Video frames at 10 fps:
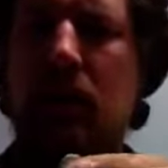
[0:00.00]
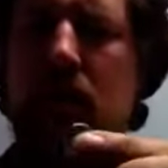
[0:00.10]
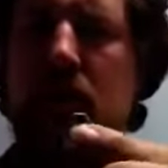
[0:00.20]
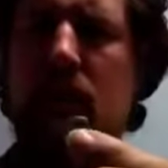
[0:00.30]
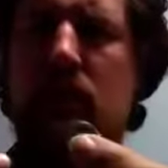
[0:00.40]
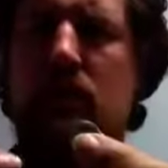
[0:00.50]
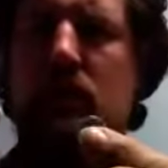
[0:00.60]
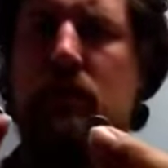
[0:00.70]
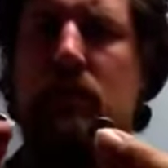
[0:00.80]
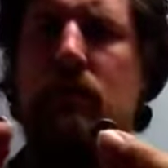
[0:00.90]
Uh,
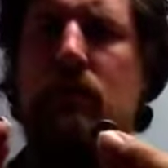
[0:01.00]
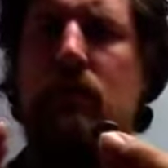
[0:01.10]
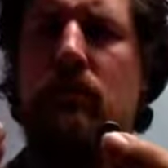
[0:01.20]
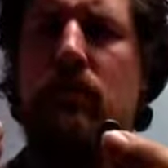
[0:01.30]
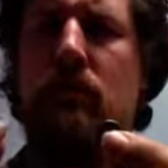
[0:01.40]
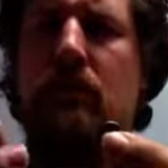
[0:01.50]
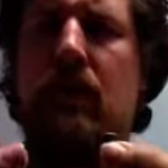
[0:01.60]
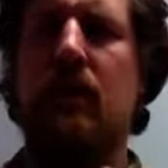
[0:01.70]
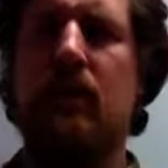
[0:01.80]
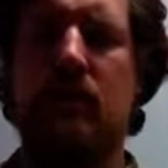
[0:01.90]
just two little
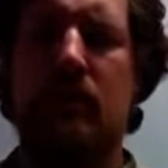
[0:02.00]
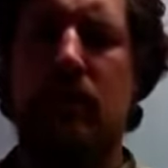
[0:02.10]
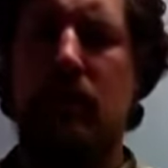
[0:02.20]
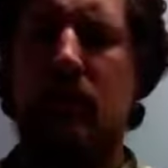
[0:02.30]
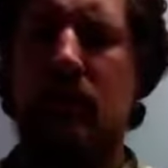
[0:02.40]
magnets